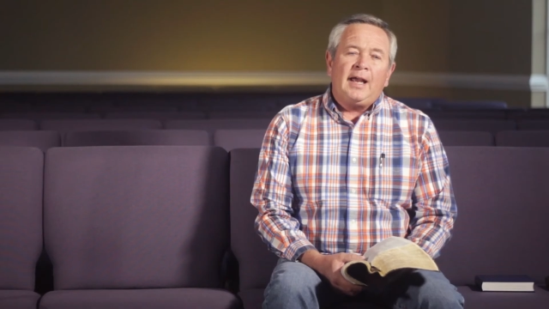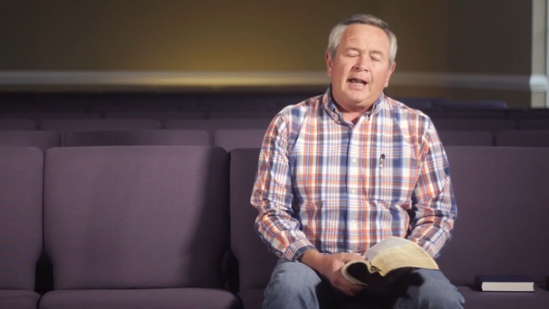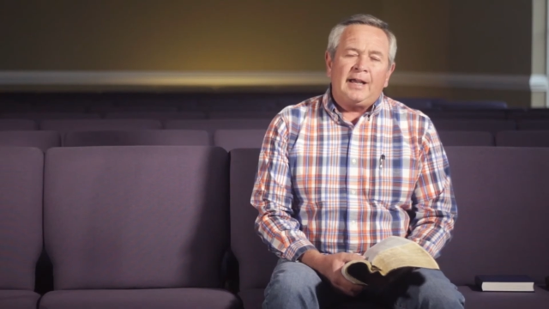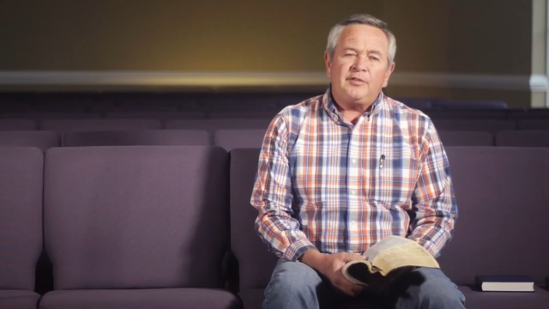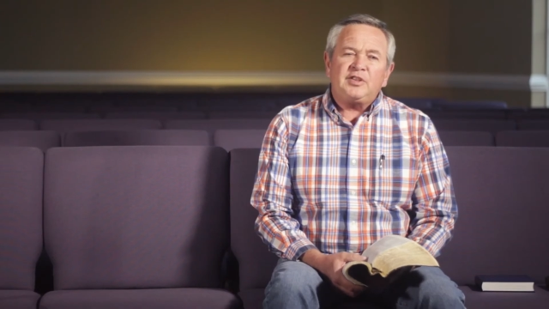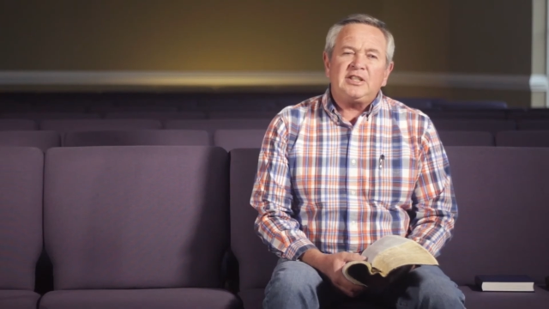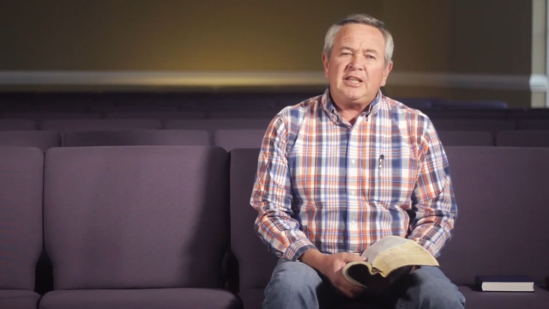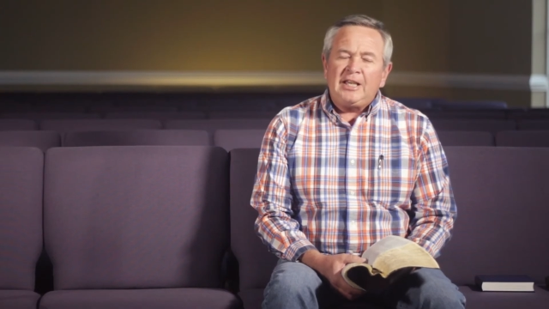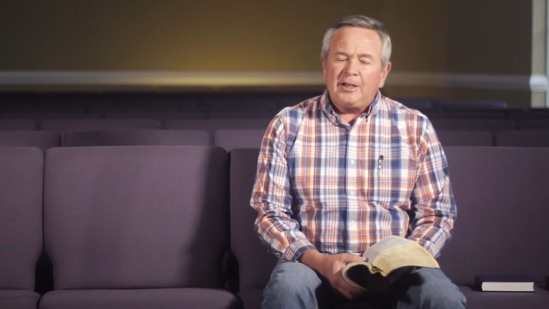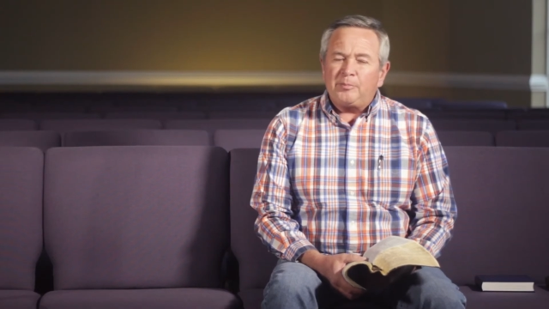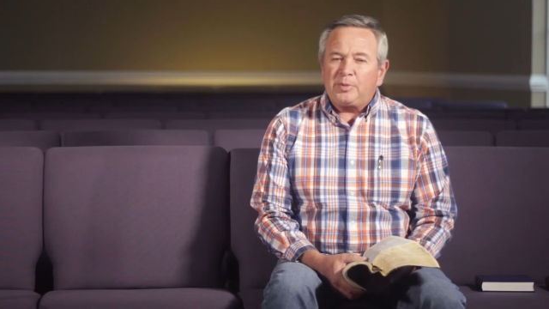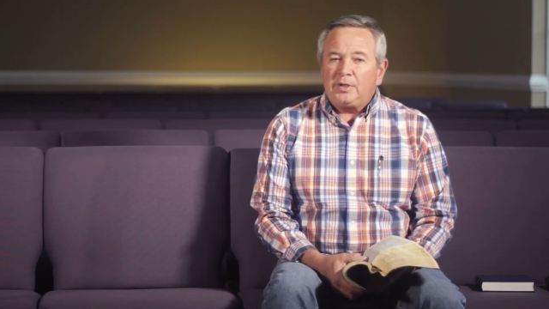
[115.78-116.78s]
I've
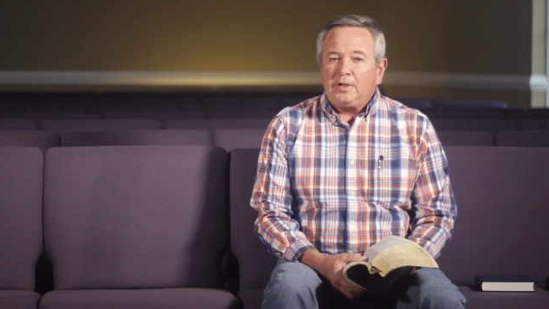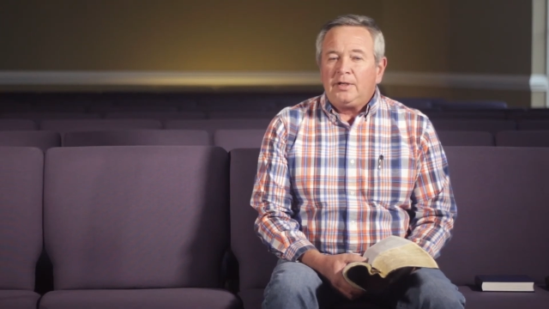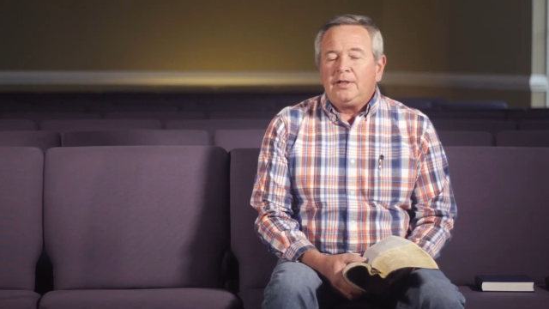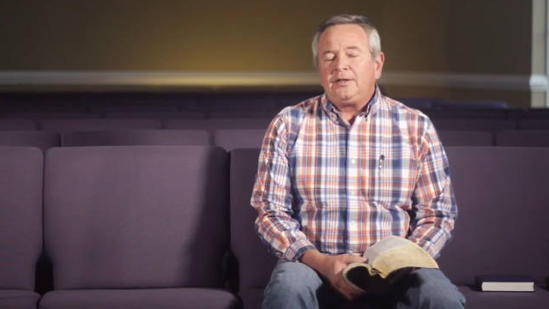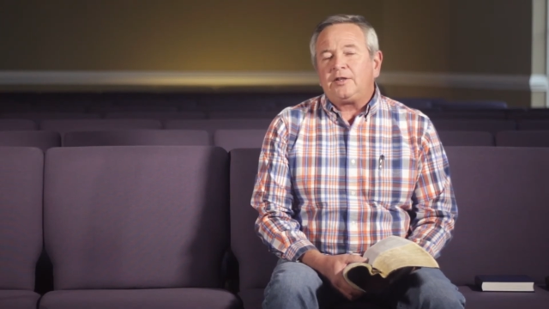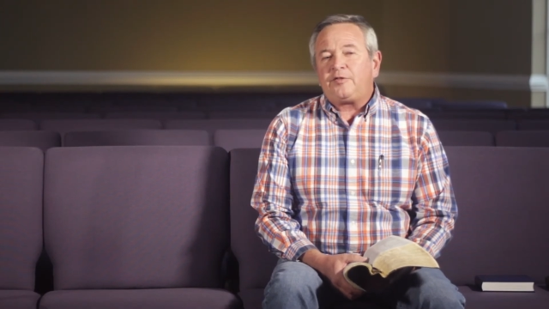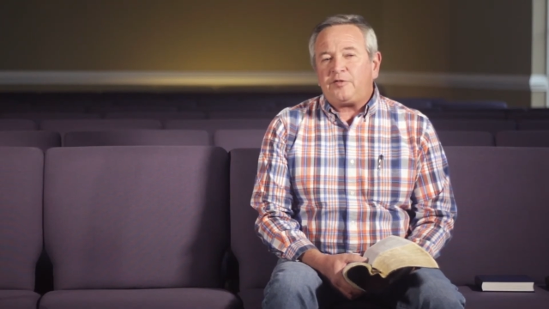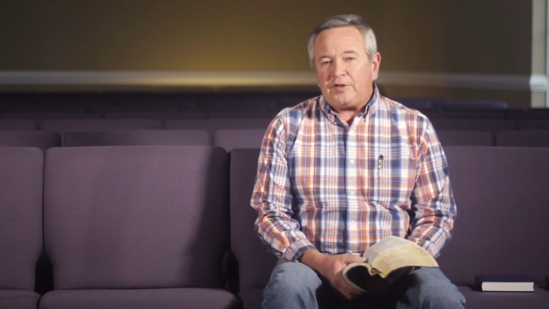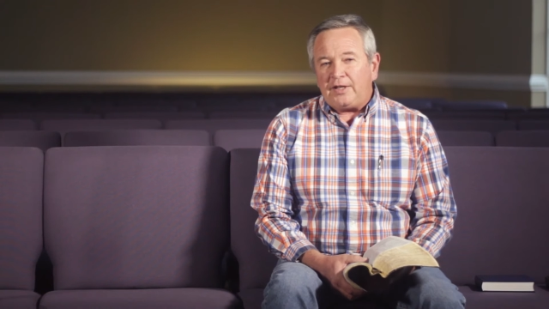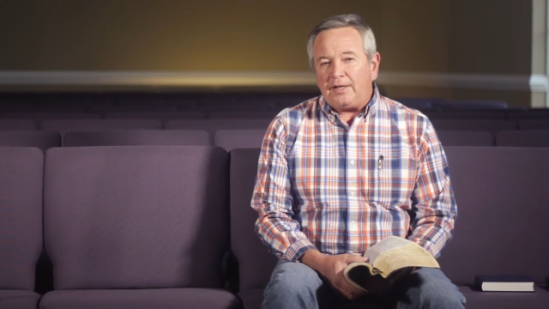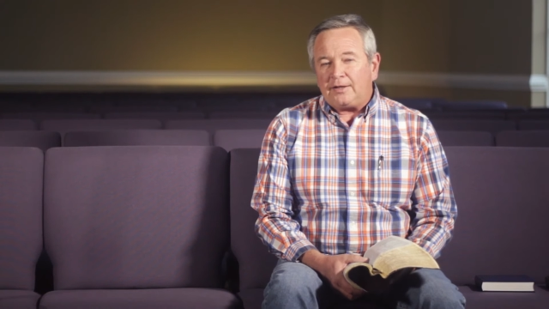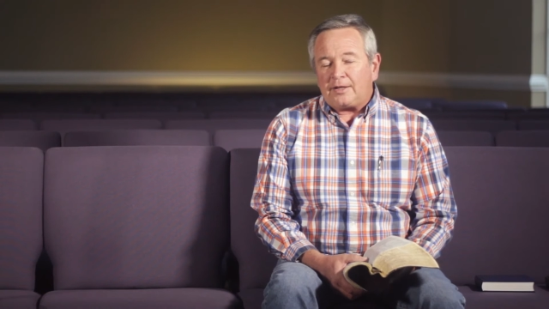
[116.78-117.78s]
kept the
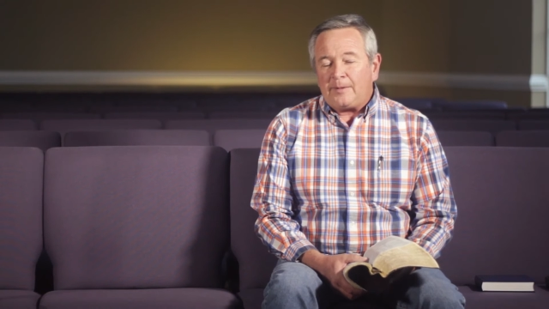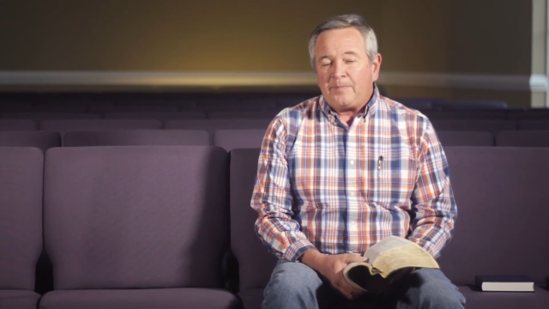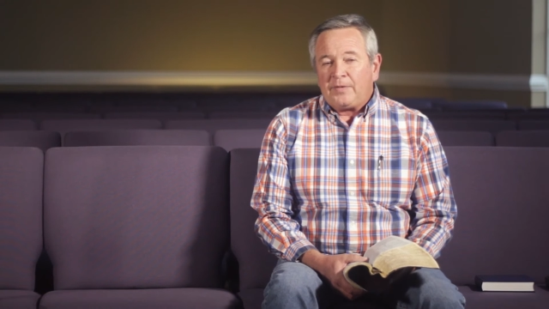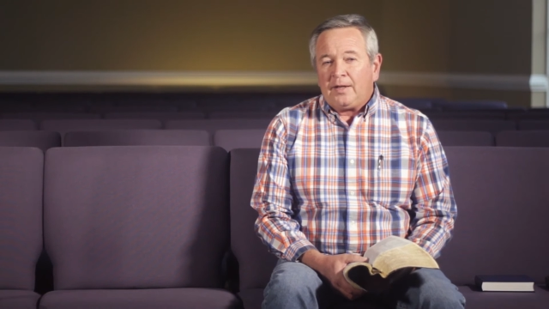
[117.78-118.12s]
faith.